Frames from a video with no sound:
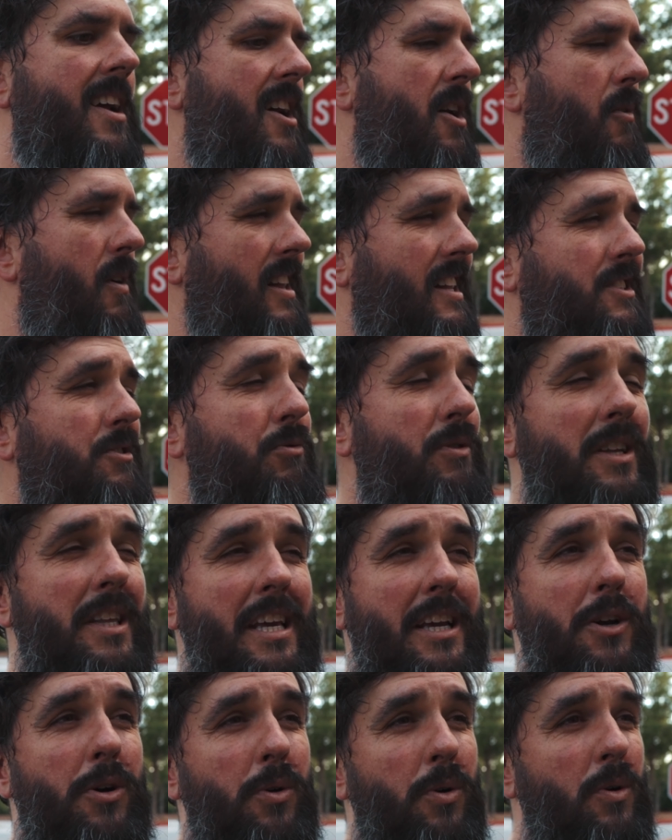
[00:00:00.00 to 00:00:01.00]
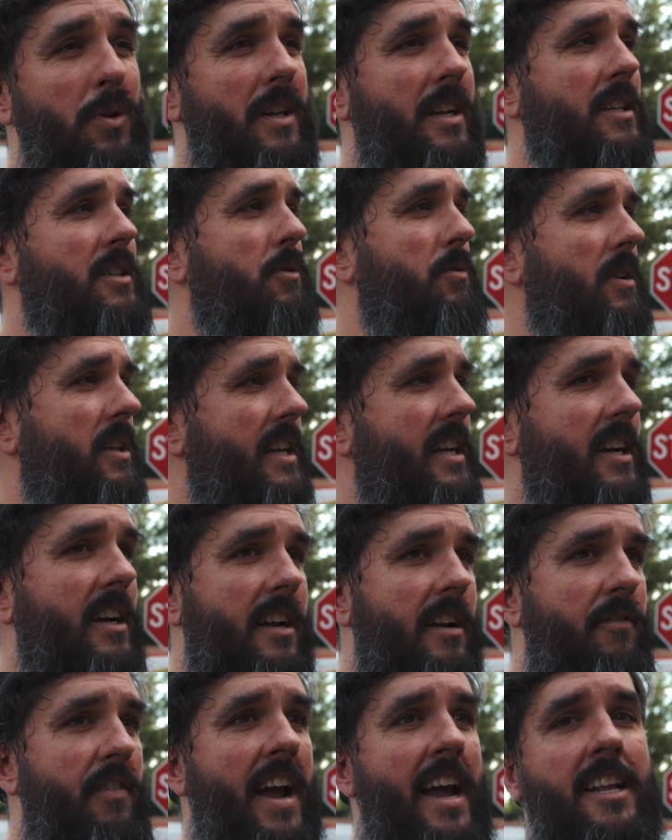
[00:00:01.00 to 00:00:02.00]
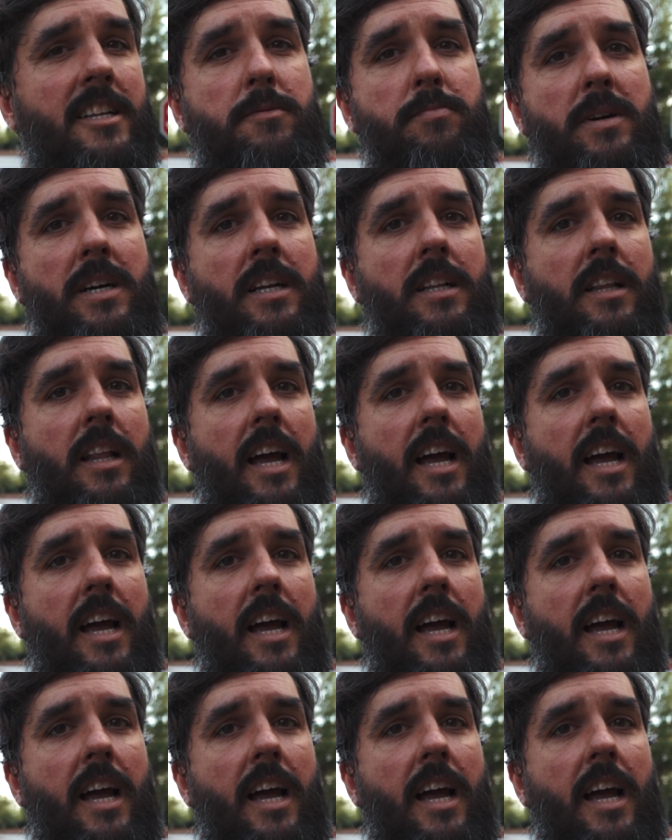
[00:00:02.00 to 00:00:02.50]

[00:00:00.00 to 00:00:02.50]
While it's really cool and it's a really good advancement,